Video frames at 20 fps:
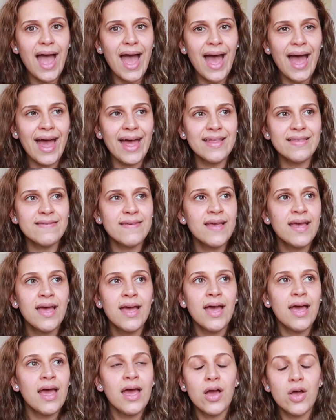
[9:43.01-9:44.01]
and
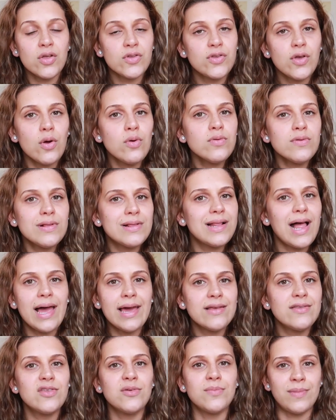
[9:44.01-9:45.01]
don't
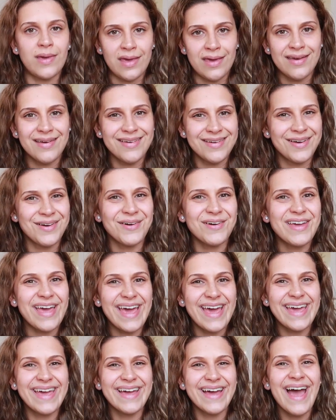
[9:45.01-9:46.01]
lie to me
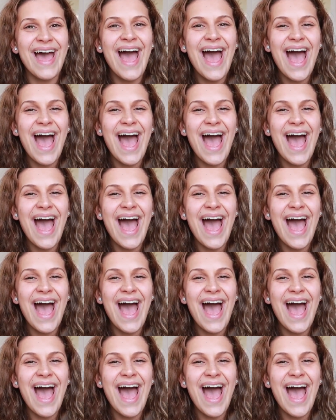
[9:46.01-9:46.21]
okay